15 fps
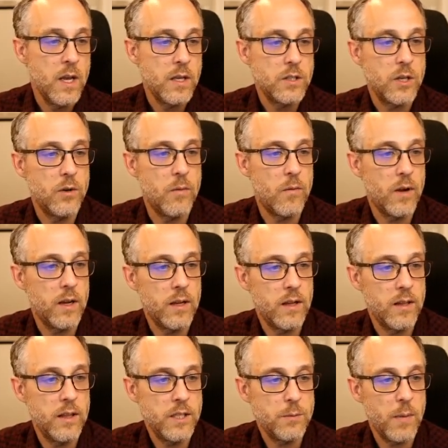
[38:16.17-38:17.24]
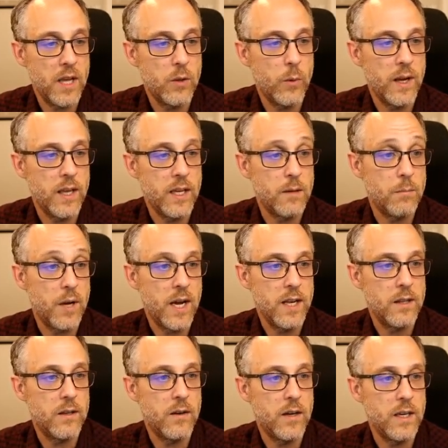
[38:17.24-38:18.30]
So this, by the way, in
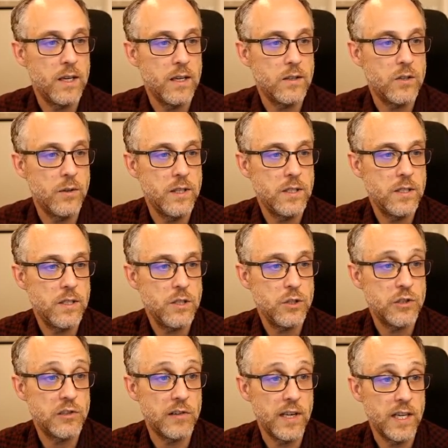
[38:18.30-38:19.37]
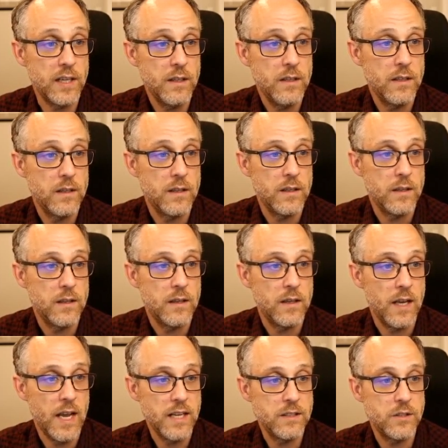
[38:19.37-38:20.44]
Python, so this is a string.
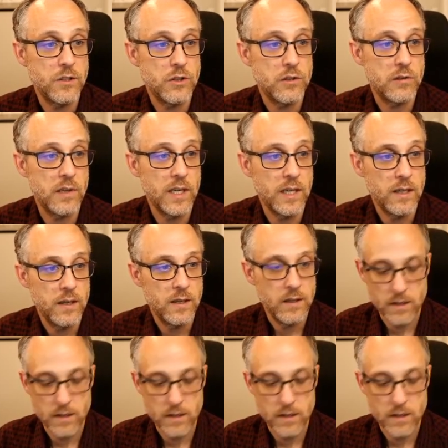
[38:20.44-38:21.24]
S is a string.